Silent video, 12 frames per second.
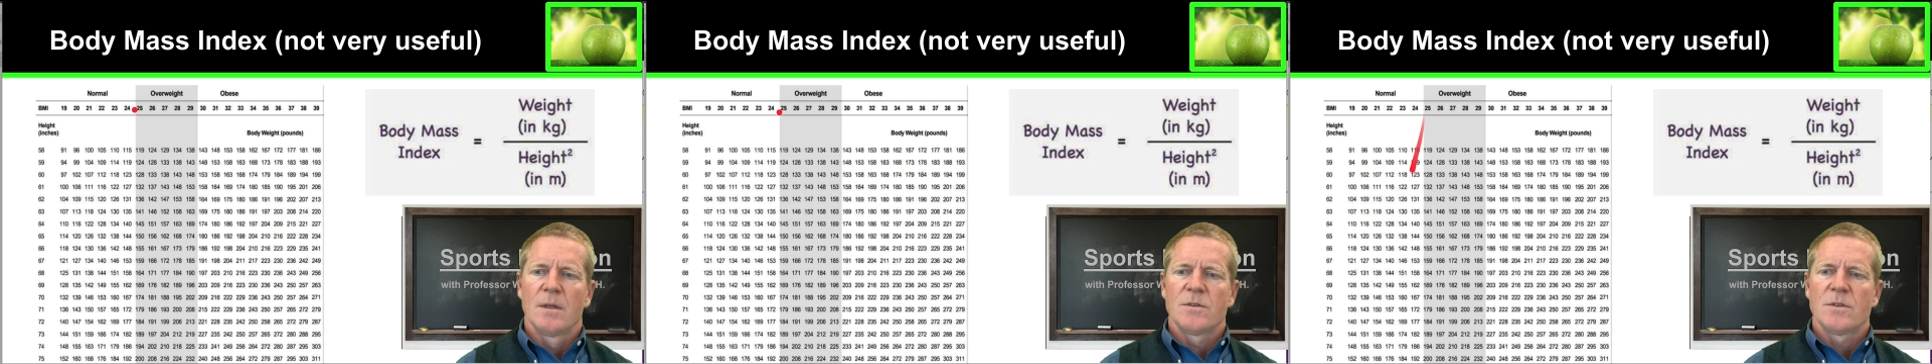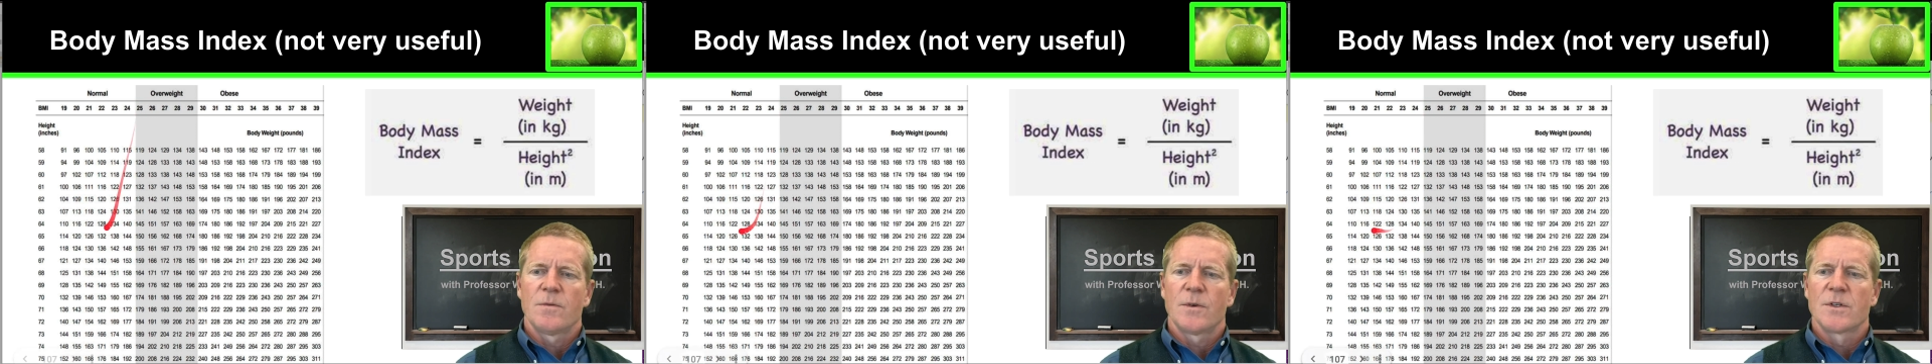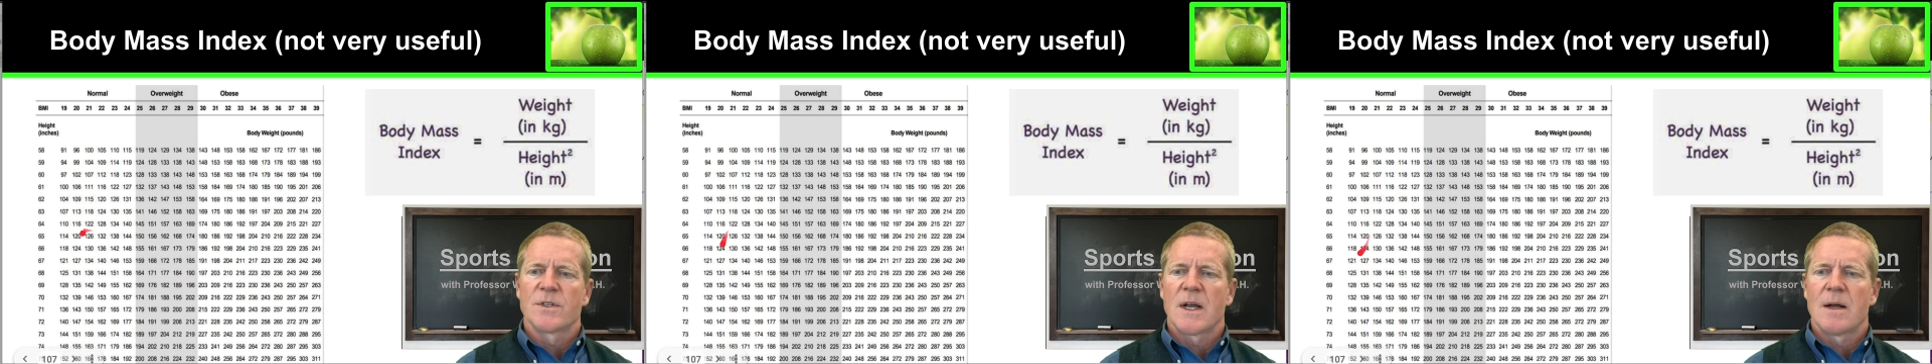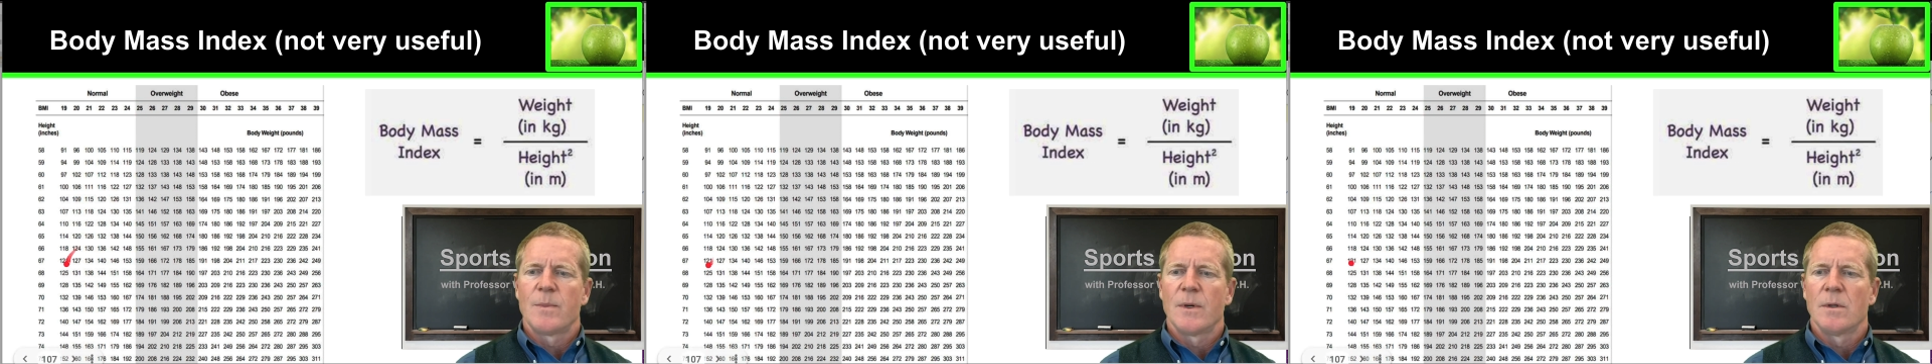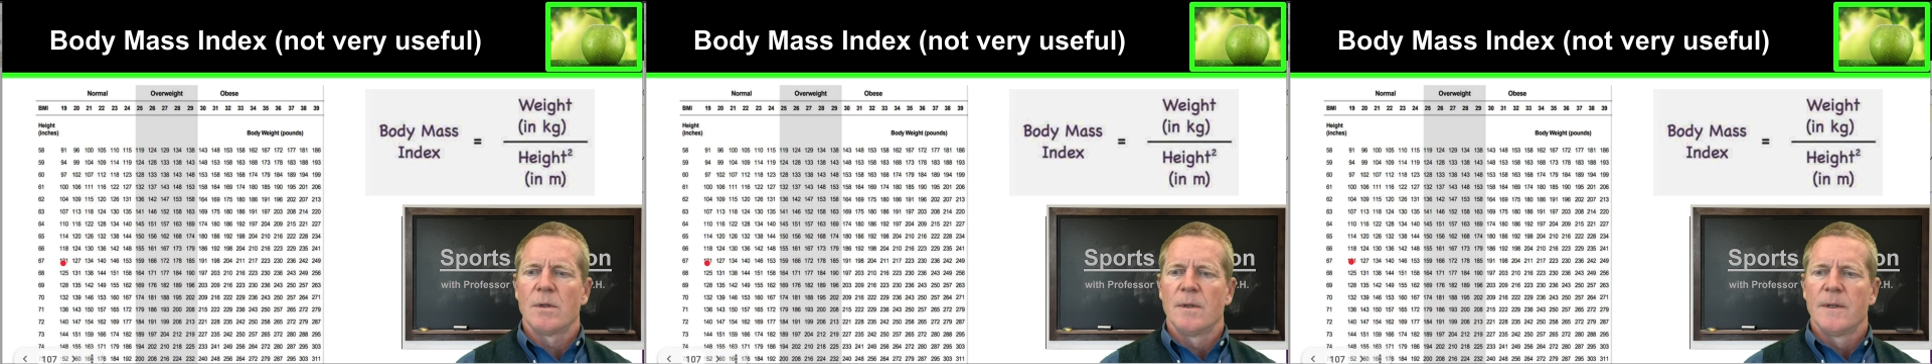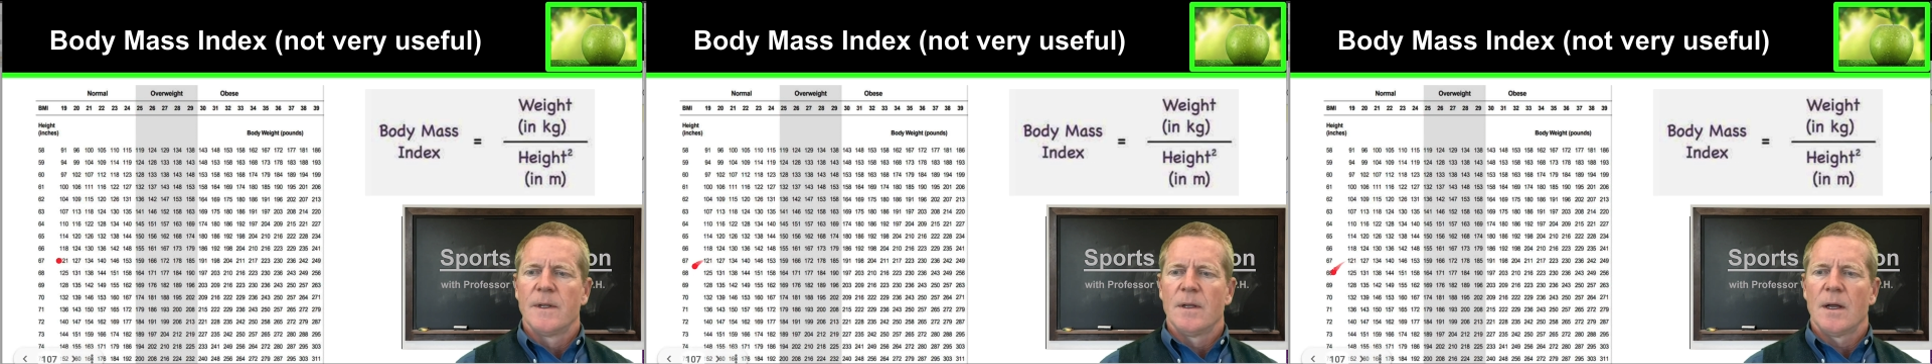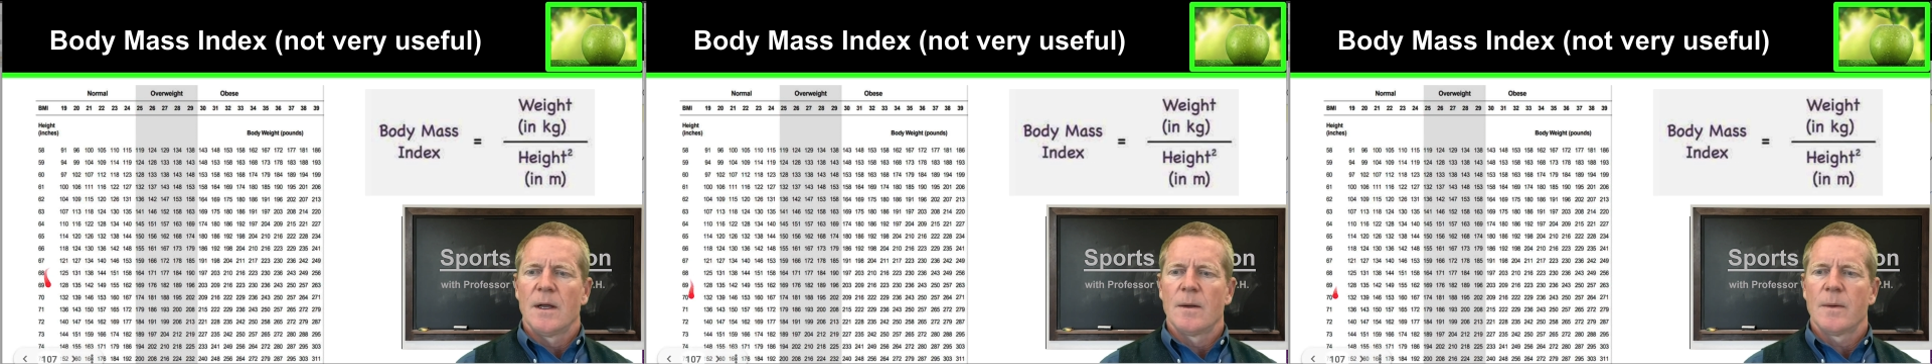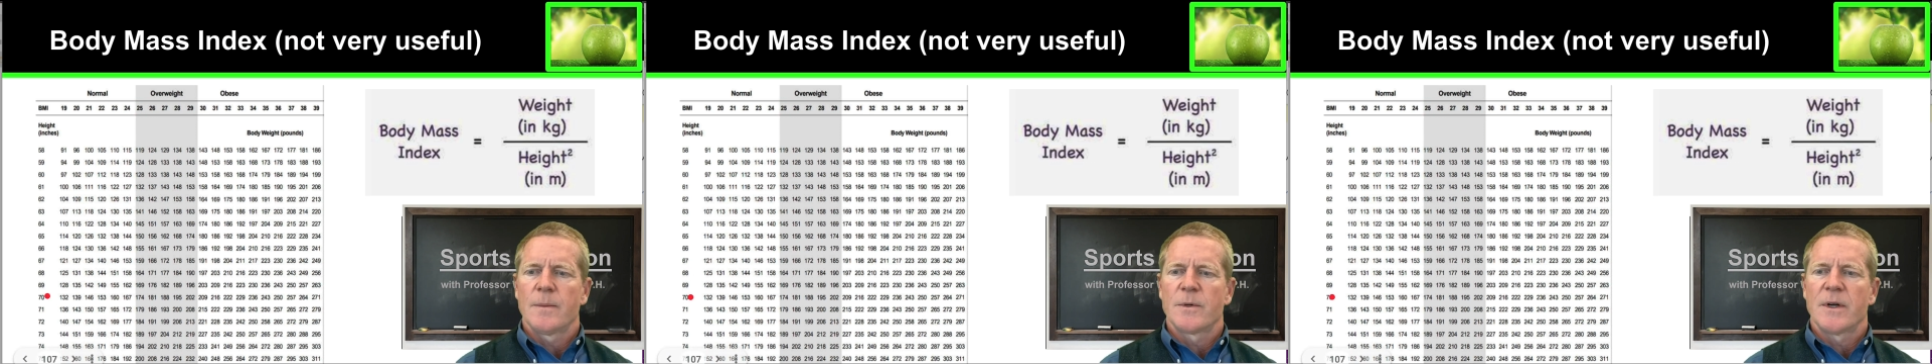so for example,
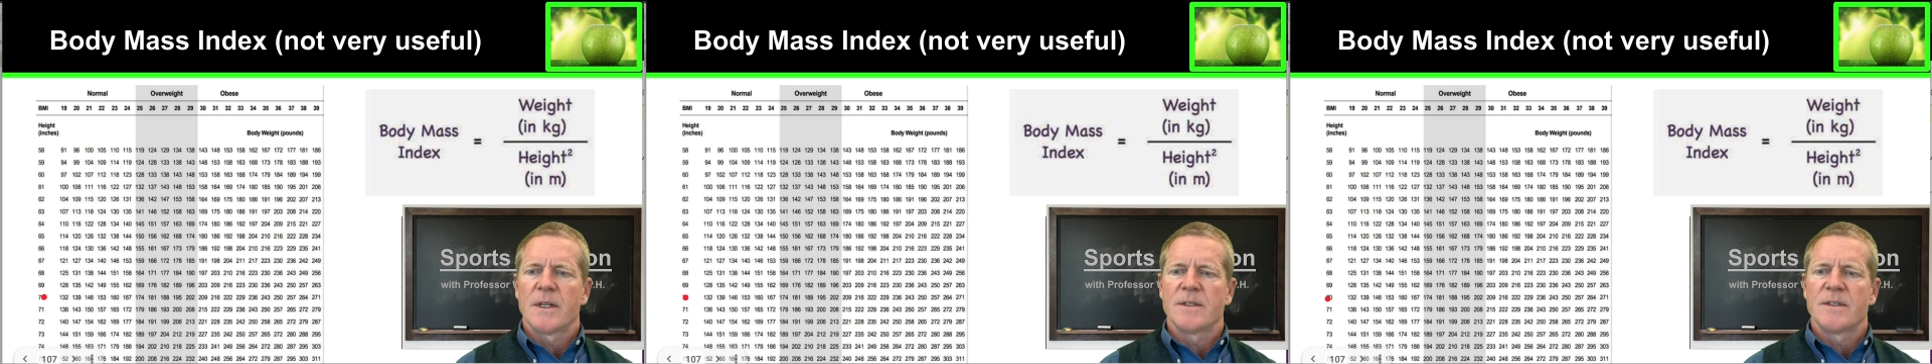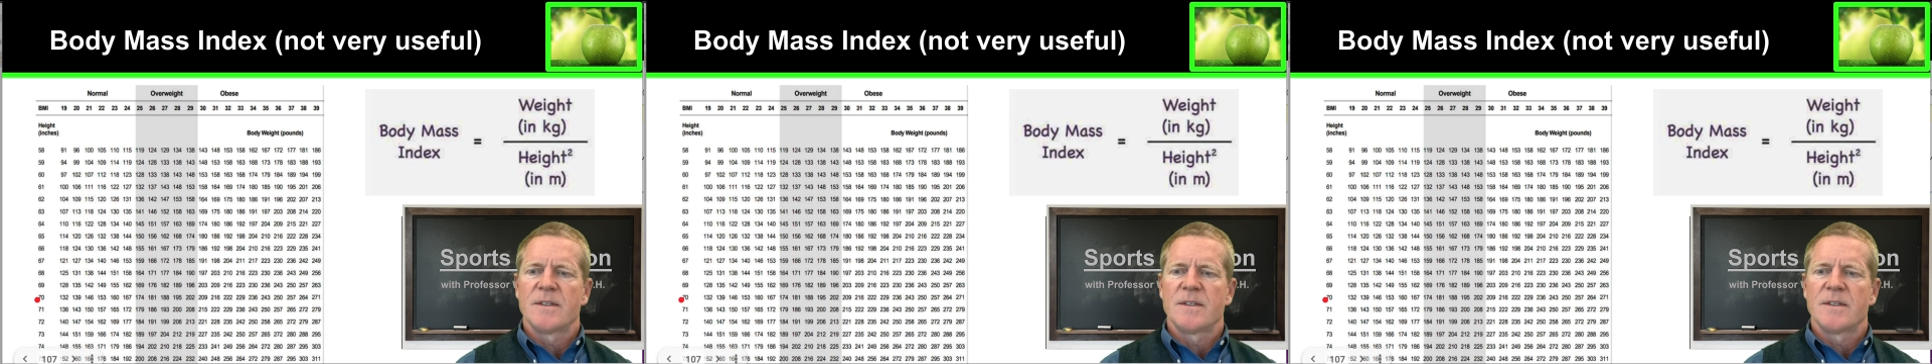uh, I'm around